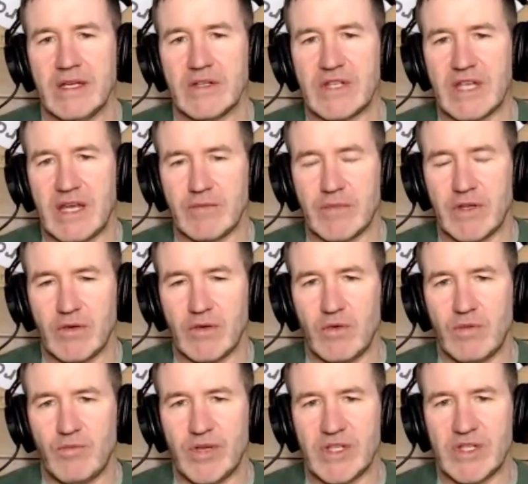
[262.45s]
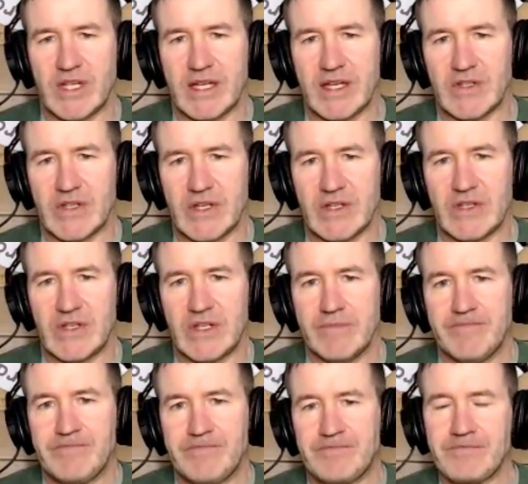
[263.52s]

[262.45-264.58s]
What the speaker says: Same too with busy Lizzies.